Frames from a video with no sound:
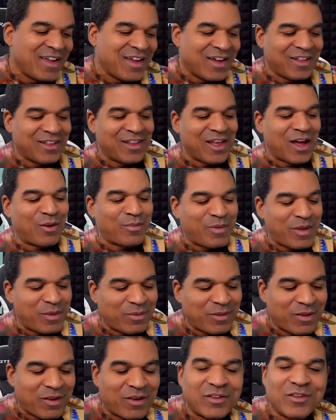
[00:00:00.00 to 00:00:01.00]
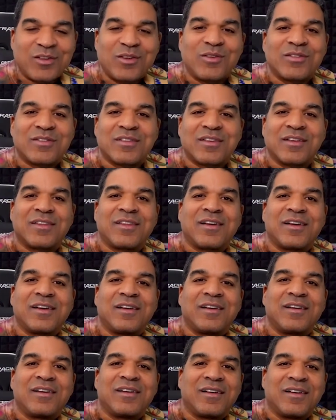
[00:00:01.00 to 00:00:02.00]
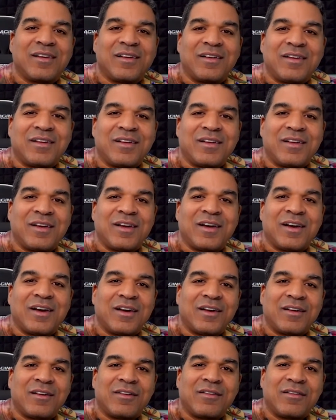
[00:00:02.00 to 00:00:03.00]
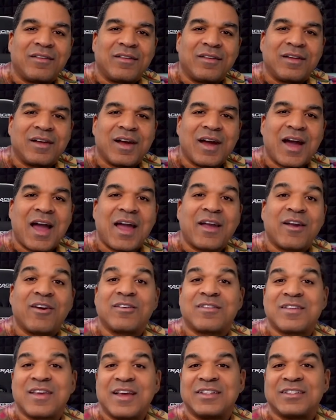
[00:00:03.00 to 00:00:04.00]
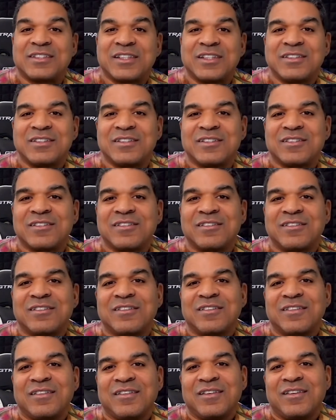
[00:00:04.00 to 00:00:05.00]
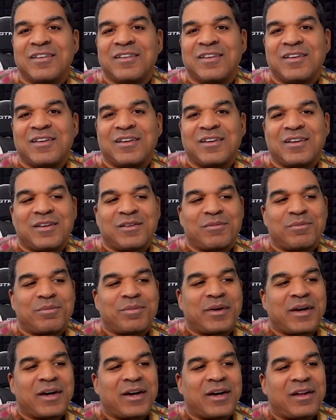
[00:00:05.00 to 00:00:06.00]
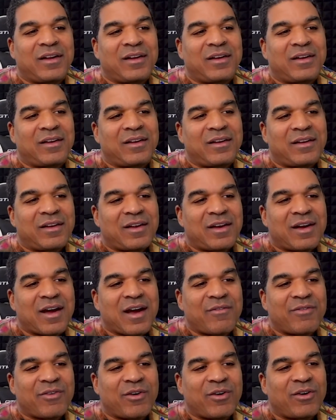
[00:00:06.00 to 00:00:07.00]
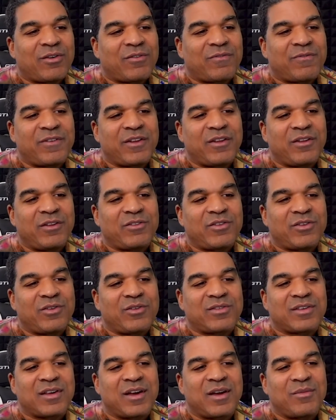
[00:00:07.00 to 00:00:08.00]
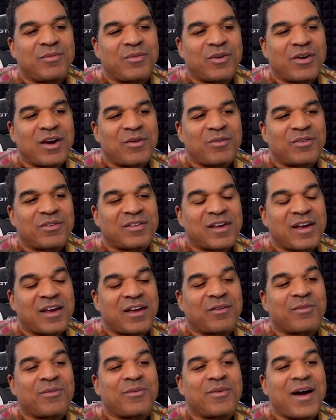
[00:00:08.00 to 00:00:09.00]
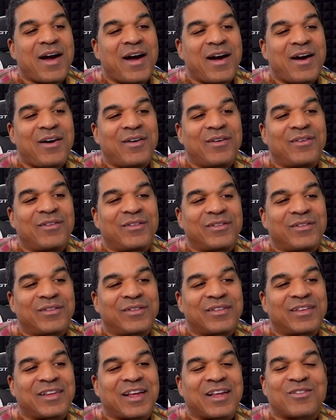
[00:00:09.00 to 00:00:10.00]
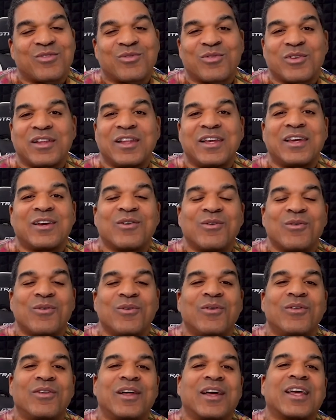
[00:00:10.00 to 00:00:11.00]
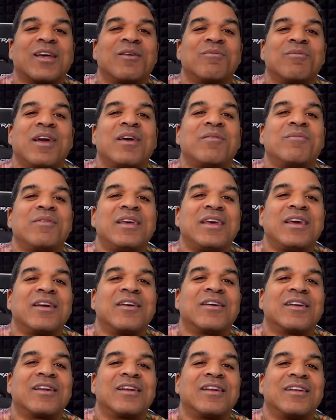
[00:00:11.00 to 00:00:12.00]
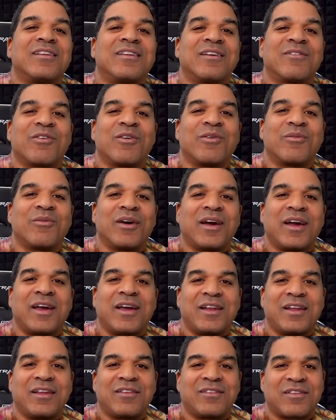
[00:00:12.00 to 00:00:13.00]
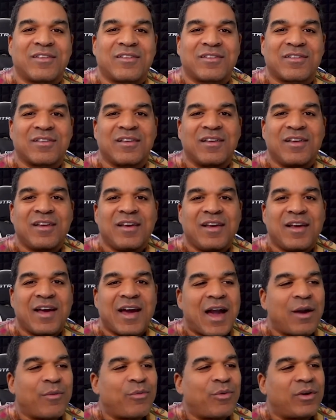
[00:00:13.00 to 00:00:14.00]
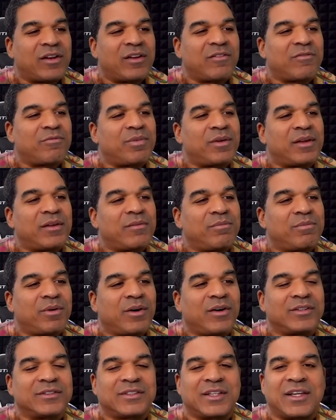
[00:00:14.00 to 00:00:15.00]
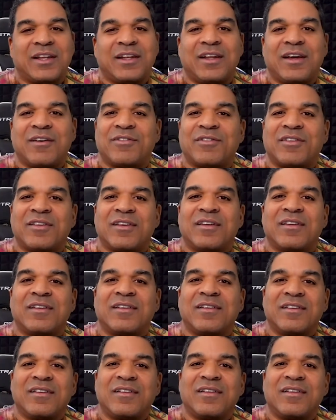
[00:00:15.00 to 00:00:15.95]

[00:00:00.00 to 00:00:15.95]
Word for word: a lot of people aren't used to the uh, higher tensions, but I've heard Phil do some where I was like, wow, that's really cool. Like it made me hear it in a different way, and it just I wouldn't have been ballsy enough to